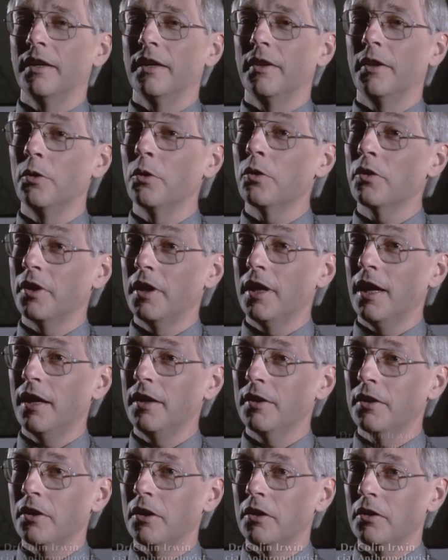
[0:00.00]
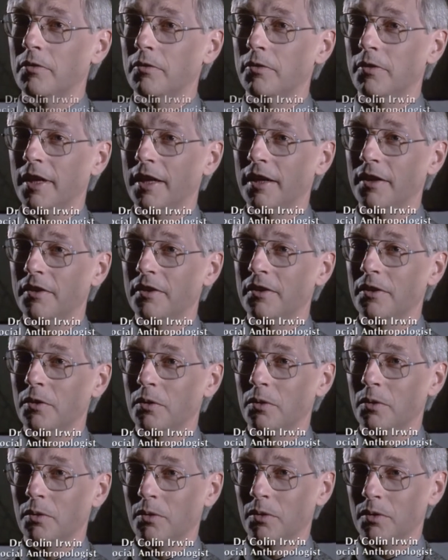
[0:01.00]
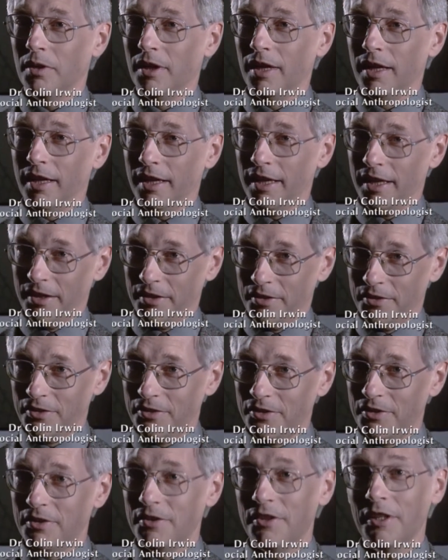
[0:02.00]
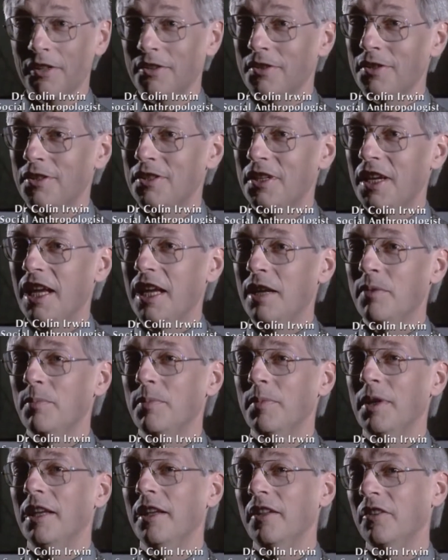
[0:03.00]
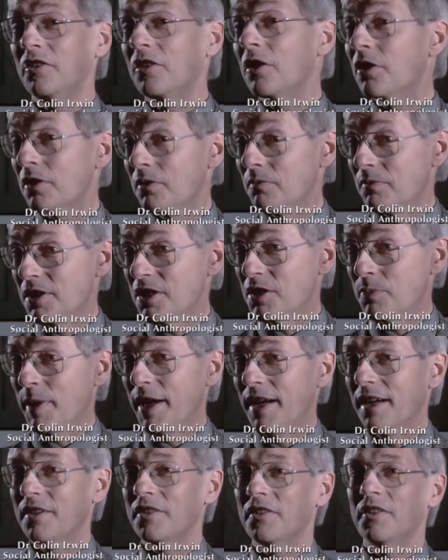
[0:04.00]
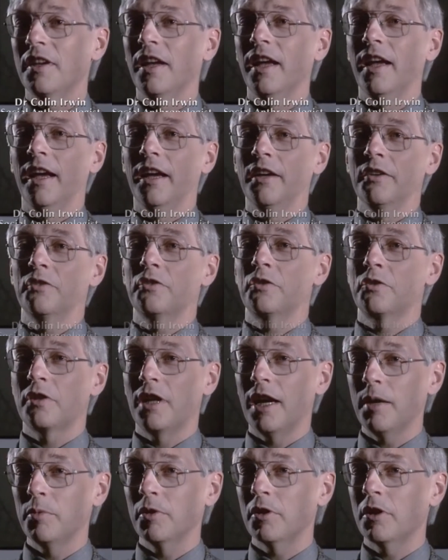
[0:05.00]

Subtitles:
The Northern Ireland conflict is just the same in certain respects as tribal